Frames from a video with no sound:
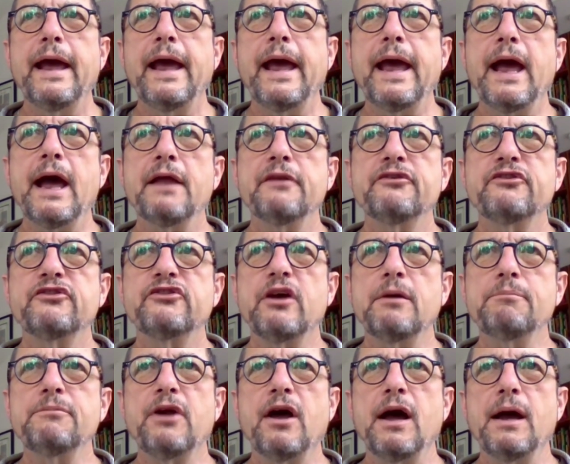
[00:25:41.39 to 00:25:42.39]
And
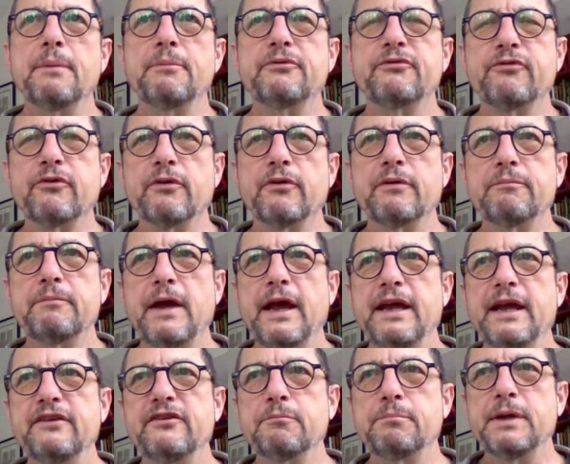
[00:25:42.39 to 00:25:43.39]
sometimes for
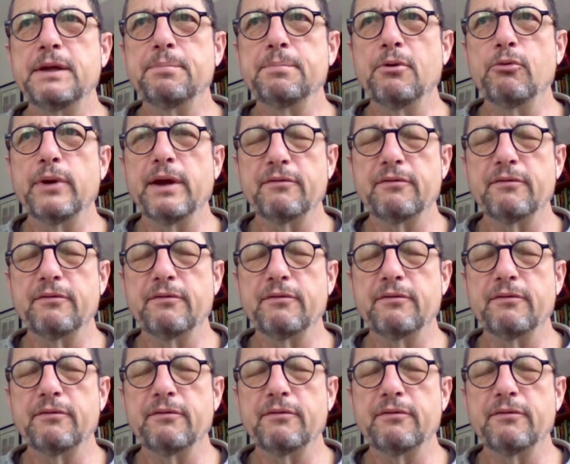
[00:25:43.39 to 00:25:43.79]
ancient people,